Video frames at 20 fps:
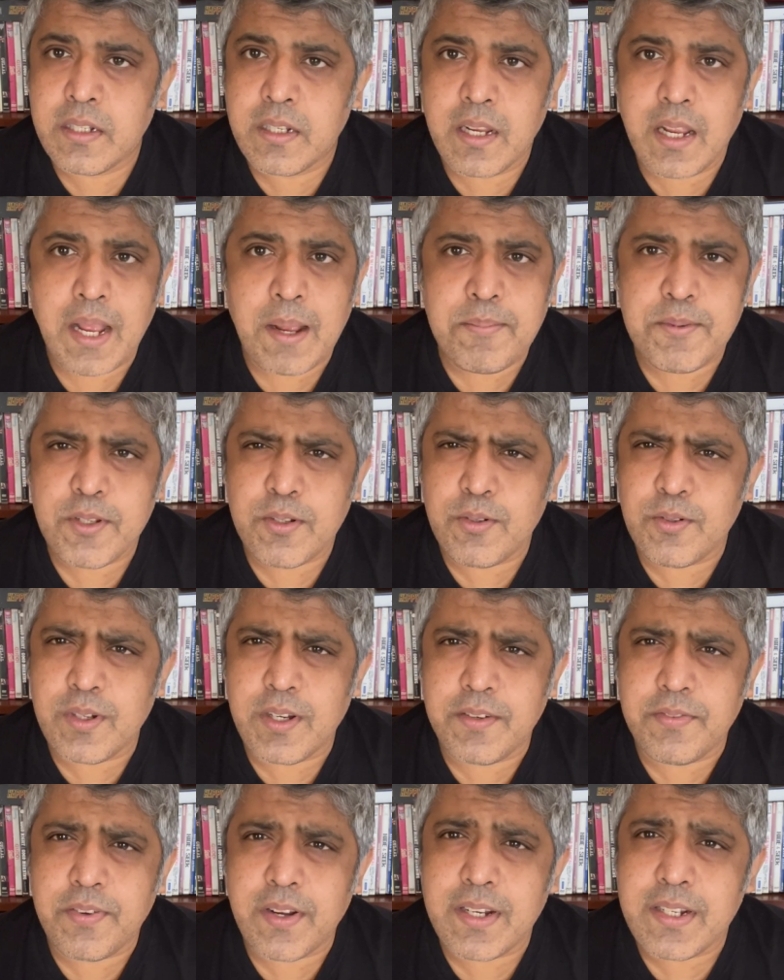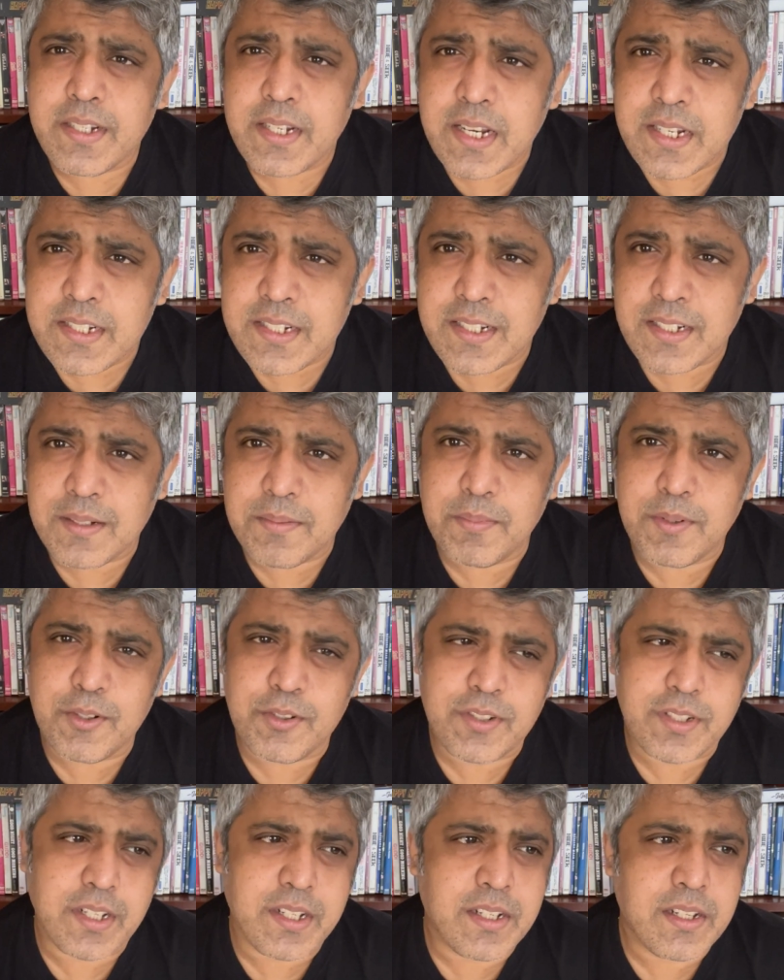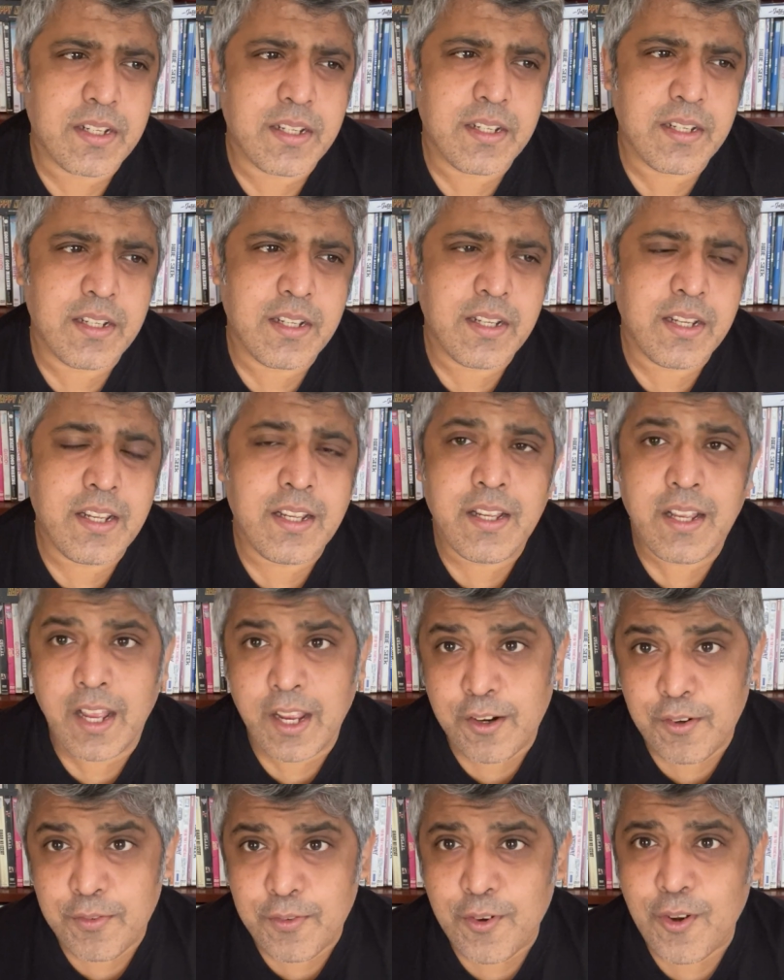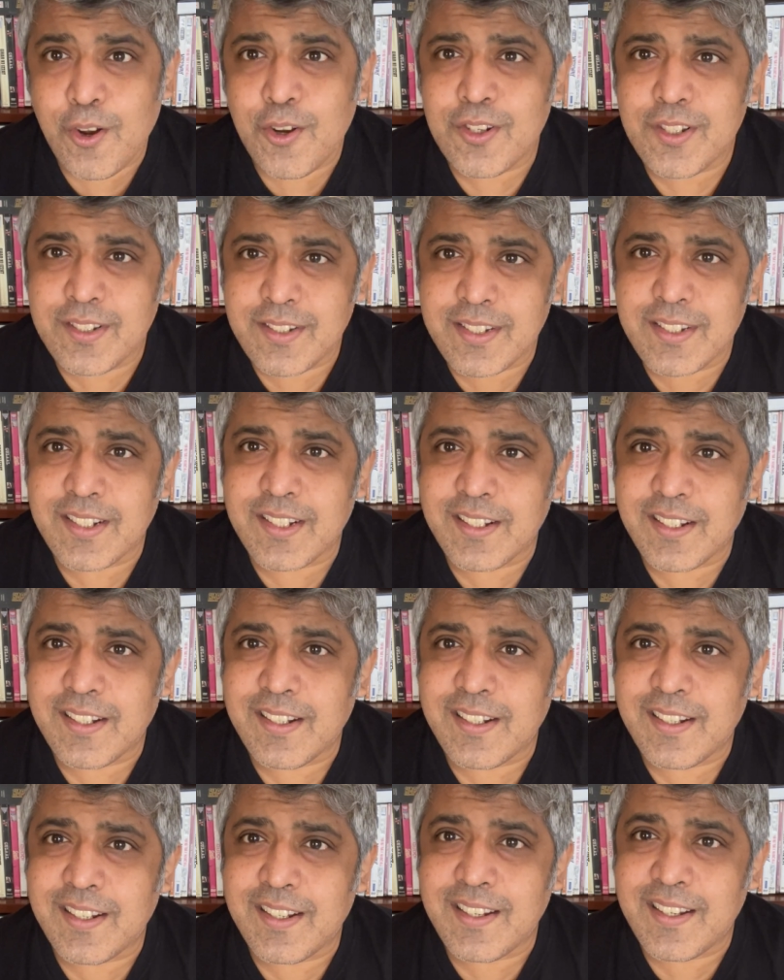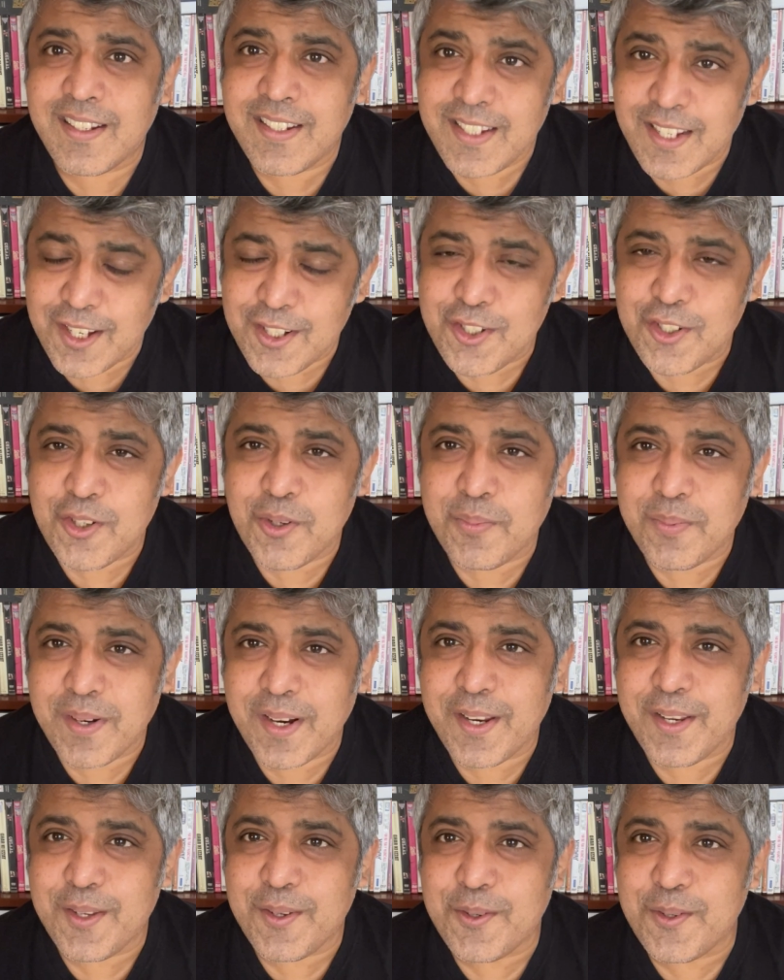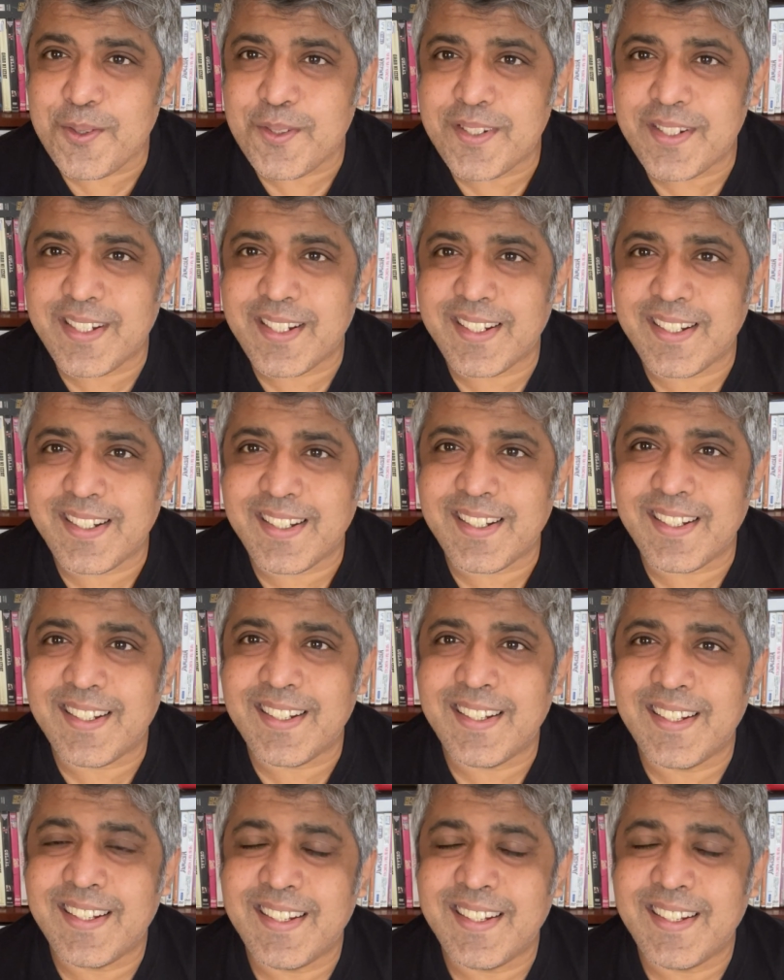absolutely fantastic music. And of course, Yash Chopra used the